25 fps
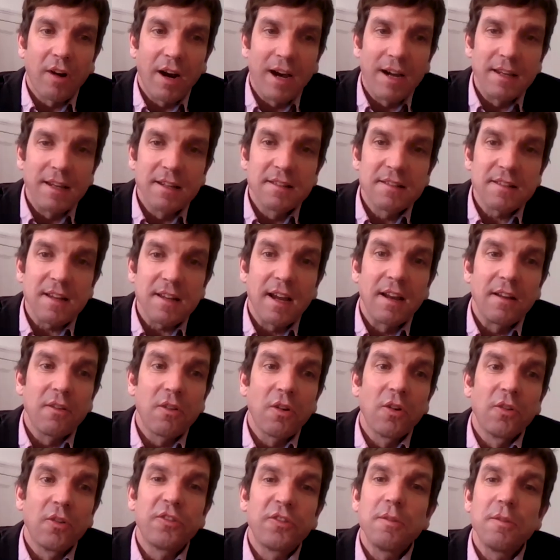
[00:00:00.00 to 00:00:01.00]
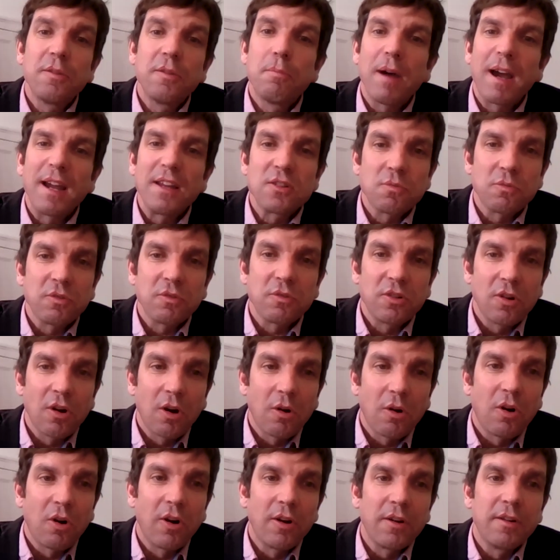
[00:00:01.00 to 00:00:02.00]
Ukrainians. And those debates would
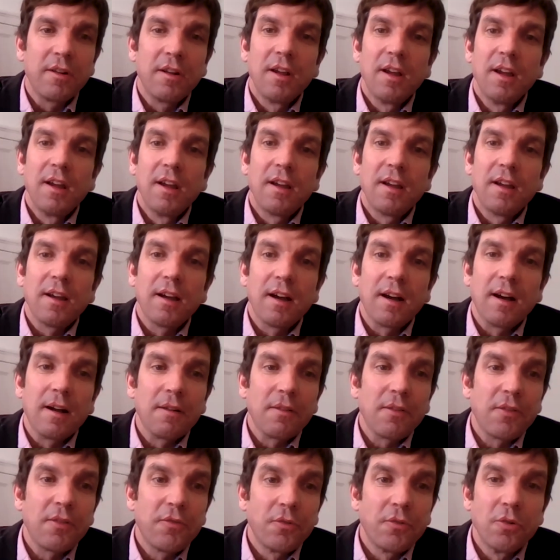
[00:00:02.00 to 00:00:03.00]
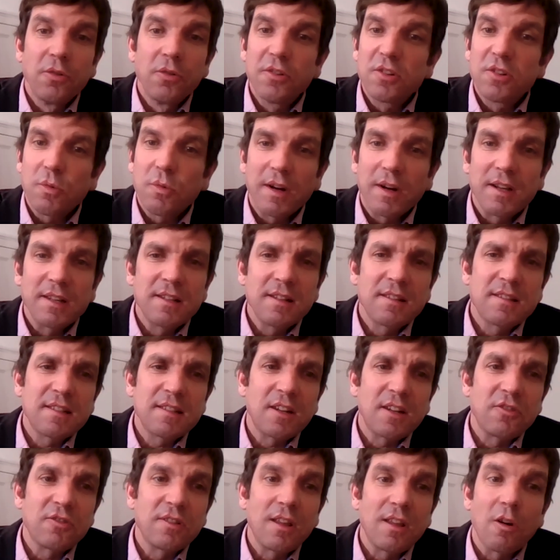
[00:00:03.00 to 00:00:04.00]
go on uh, through the 20th
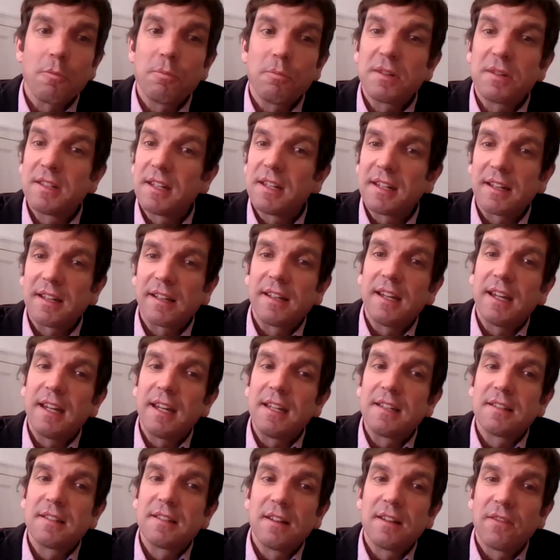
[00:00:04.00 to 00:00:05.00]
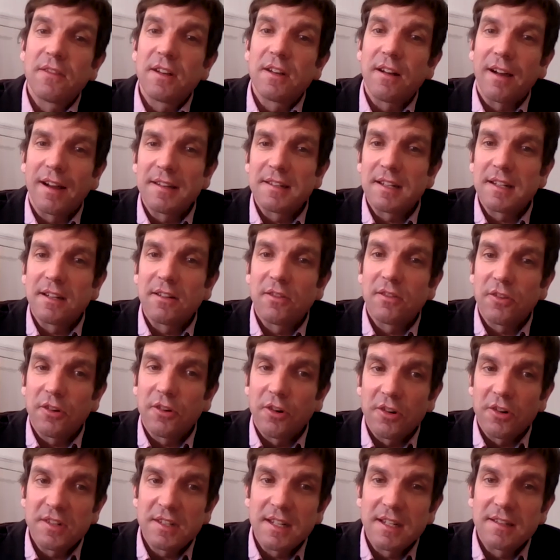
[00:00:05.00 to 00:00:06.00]
century. They were particularly heated in the
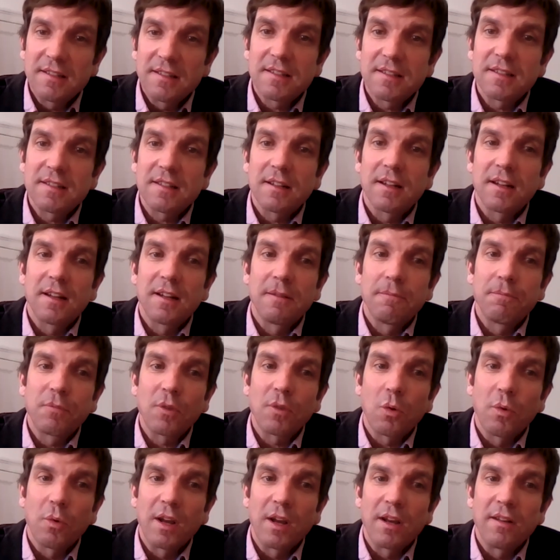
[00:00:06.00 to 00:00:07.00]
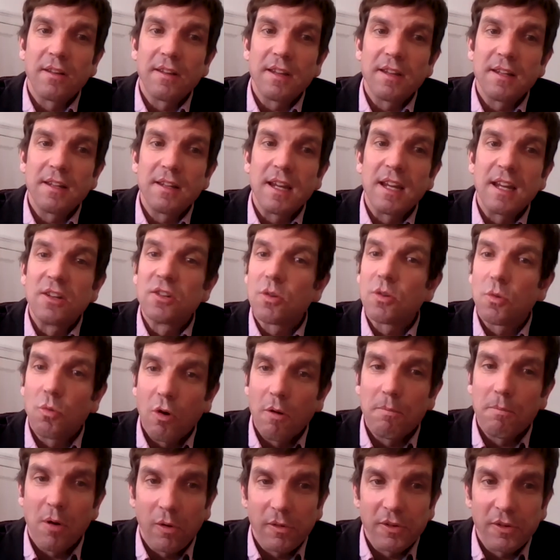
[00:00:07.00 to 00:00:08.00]
1930s um, when the
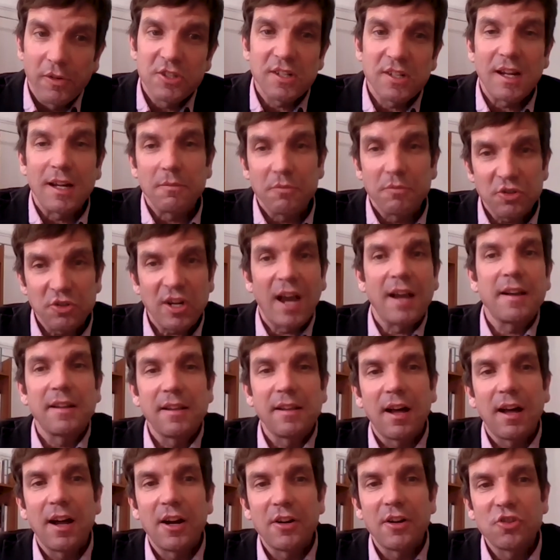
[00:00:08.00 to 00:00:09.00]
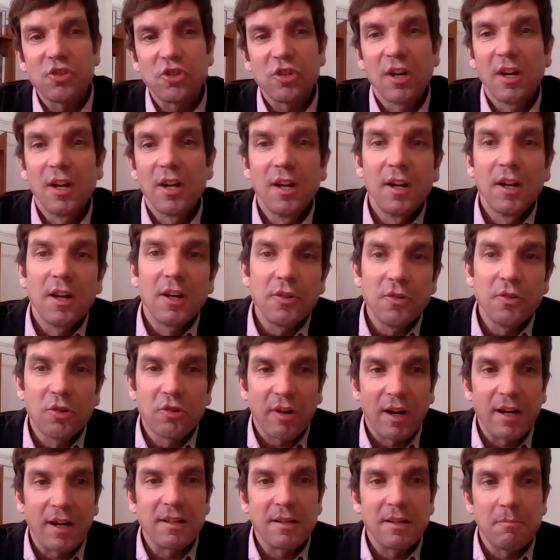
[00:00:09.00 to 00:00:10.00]
interwar Polish state, which had a large
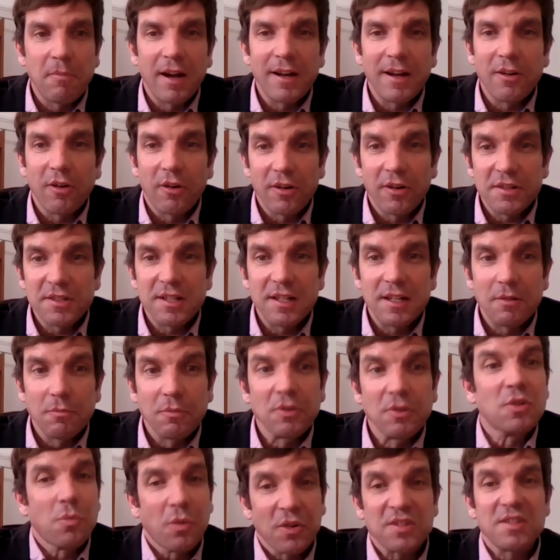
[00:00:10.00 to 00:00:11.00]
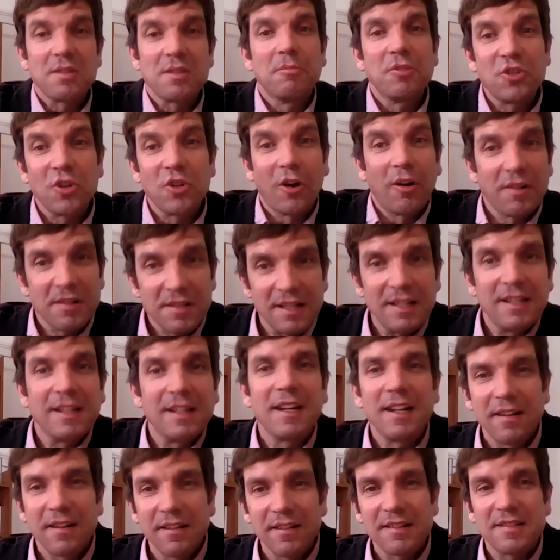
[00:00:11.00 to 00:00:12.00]
Ukrainian minority, which was the
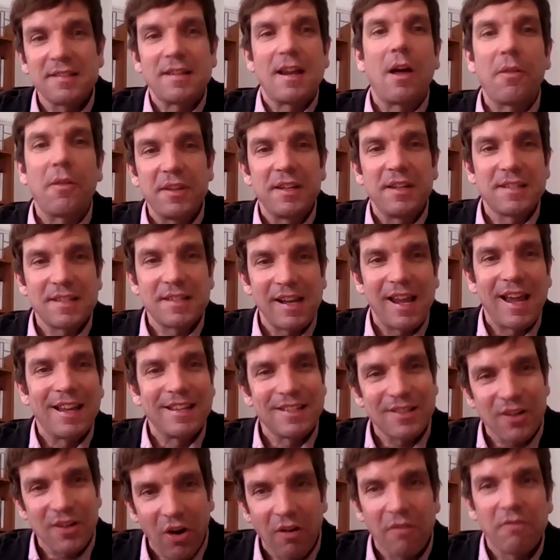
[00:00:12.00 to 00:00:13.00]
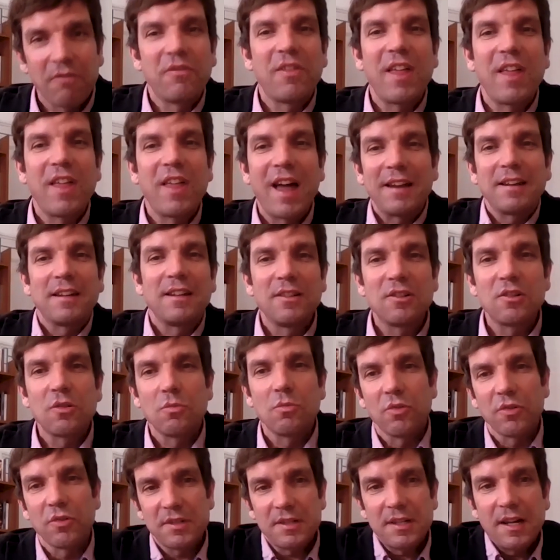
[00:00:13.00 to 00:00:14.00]
majority in the southeast lands of that
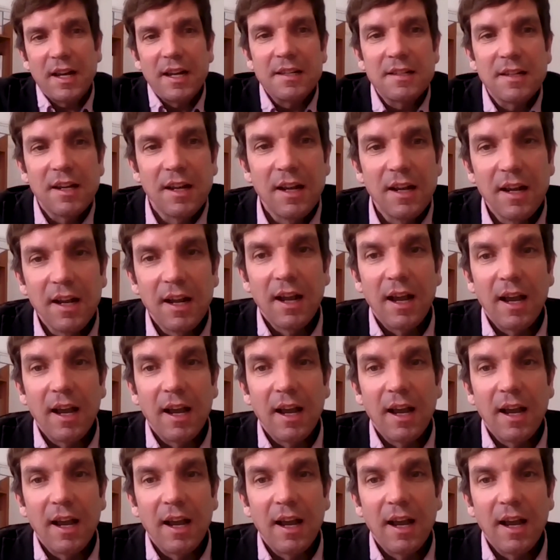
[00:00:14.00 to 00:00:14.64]
interwar state,